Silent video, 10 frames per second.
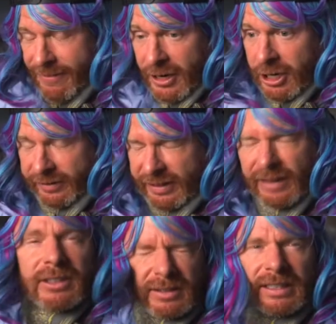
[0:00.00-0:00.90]
for
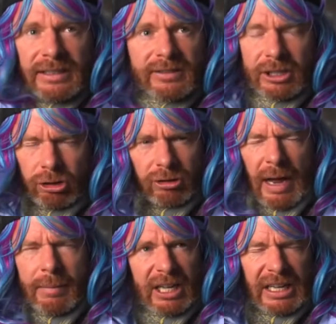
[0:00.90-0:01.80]
yourself just leads to
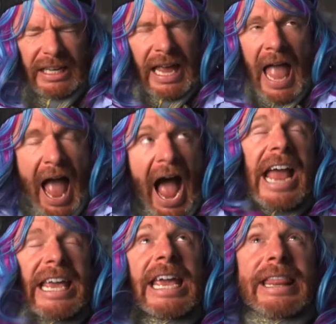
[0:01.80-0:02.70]
trouble.
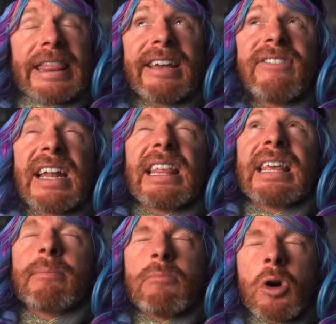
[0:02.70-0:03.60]
I can't think of
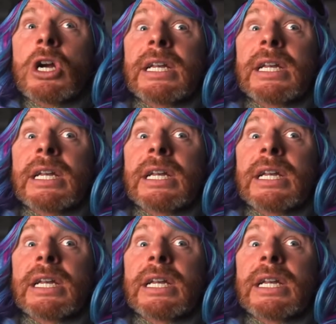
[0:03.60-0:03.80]
anything more